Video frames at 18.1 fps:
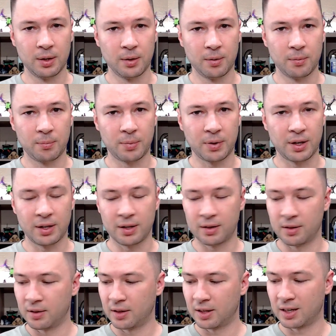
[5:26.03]

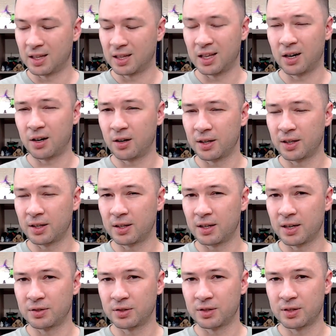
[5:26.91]
but the clarity,
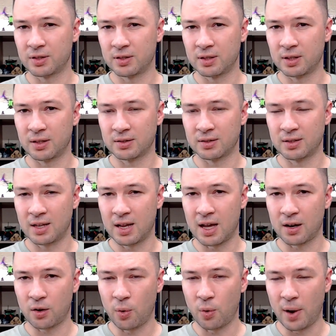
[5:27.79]
as you can see, is
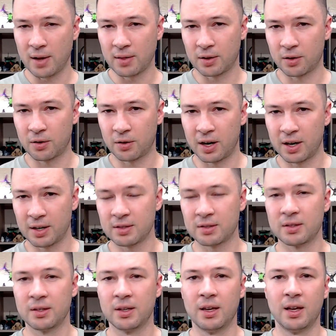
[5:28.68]
not quite the
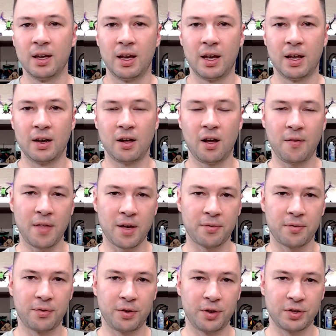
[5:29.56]
greatest. And all
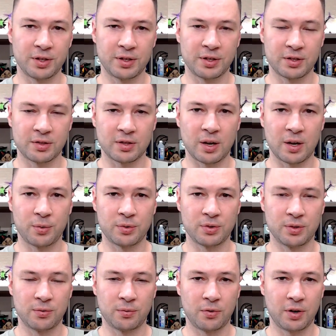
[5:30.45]
that footage that you saw was
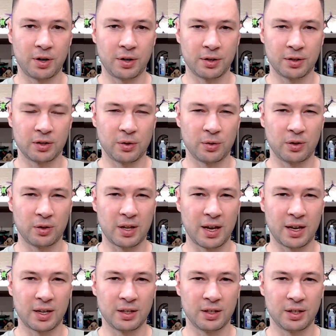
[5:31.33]
in very low
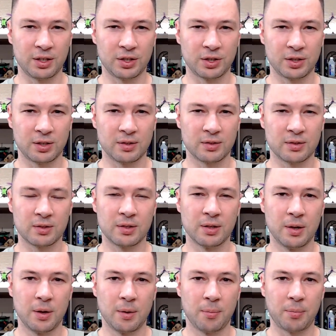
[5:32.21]
light conditions.
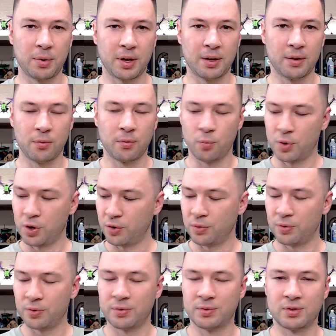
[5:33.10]
But when you
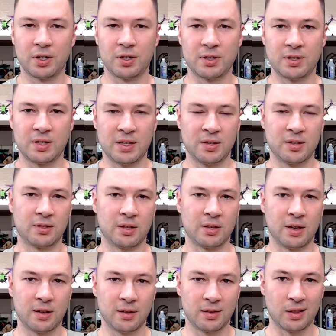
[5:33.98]
do start seeing the
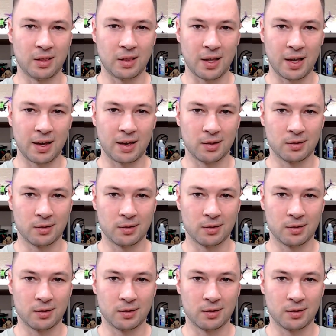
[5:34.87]
sun, the light